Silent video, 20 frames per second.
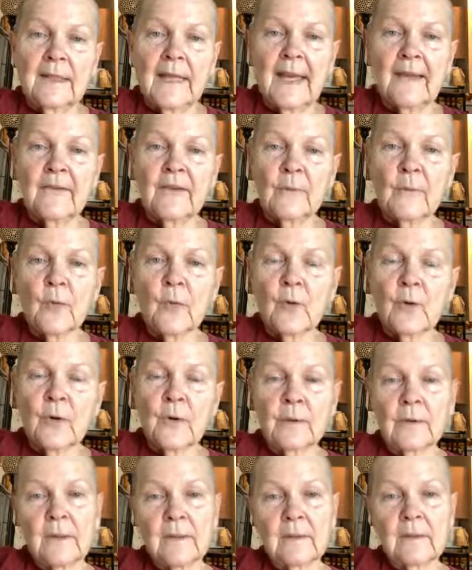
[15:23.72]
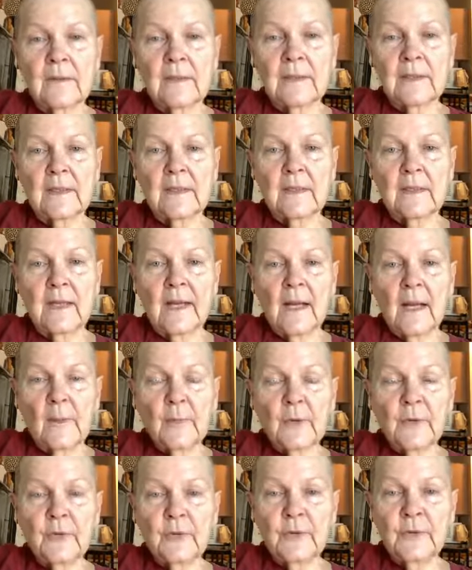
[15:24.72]
having more
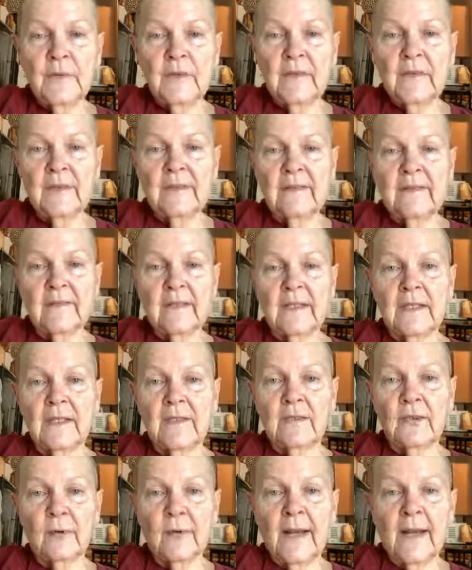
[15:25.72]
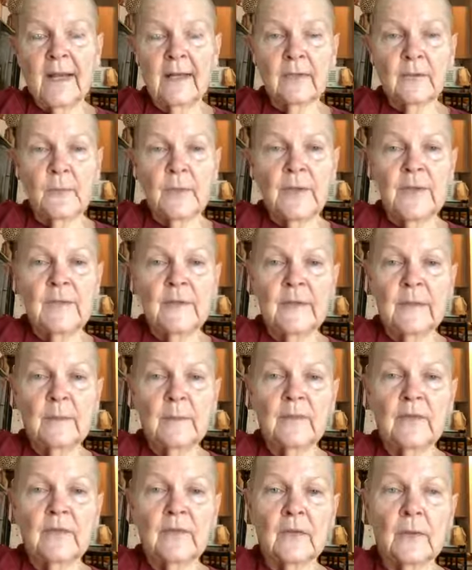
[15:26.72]
opportunities to interact with
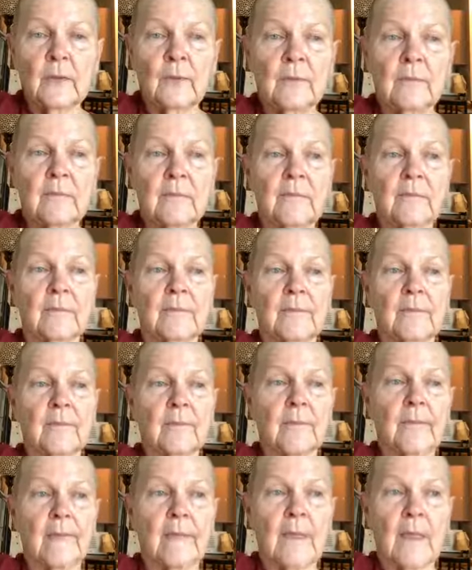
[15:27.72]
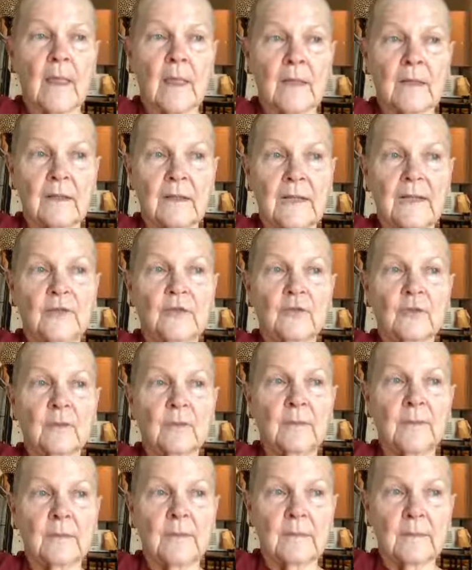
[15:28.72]
them. So let
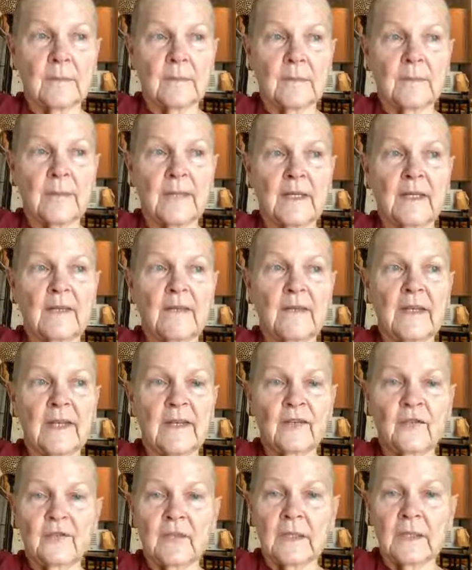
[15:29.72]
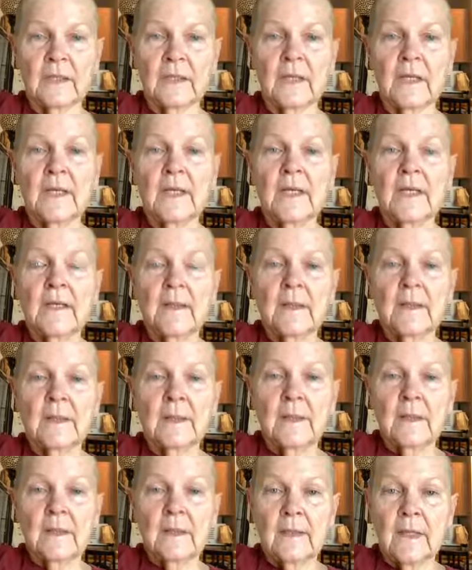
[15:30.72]
your meditation,
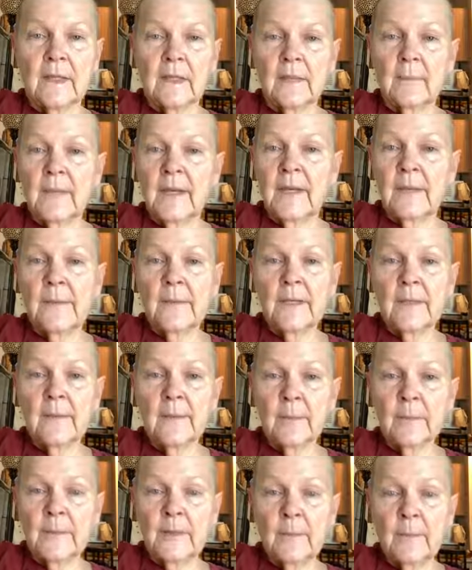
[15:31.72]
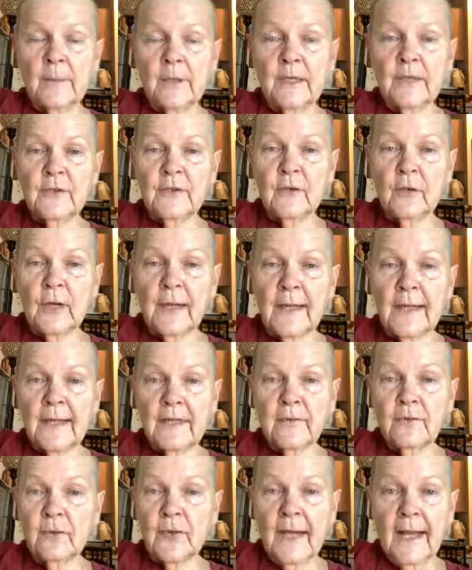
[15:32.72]
and maybe the people in
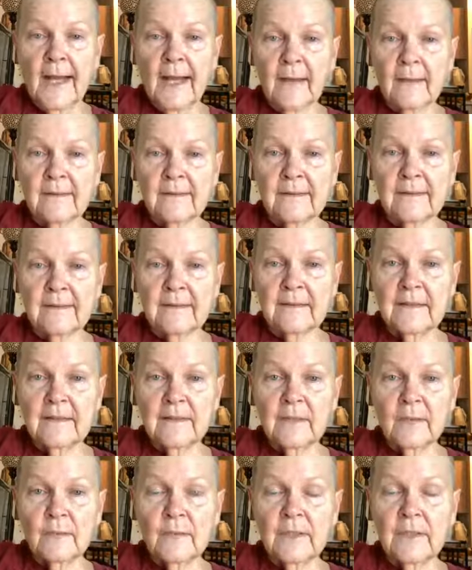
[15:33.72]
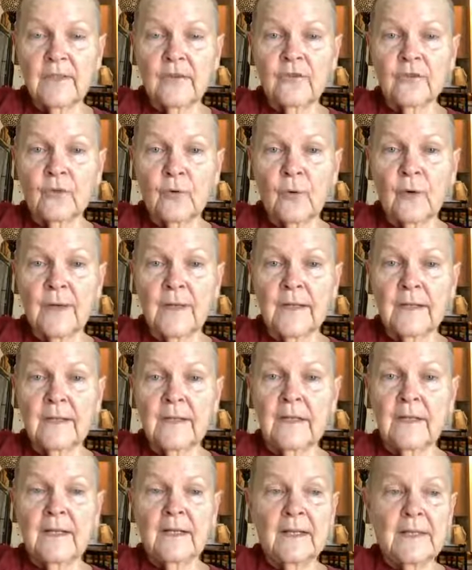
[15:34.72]
your house would enjoy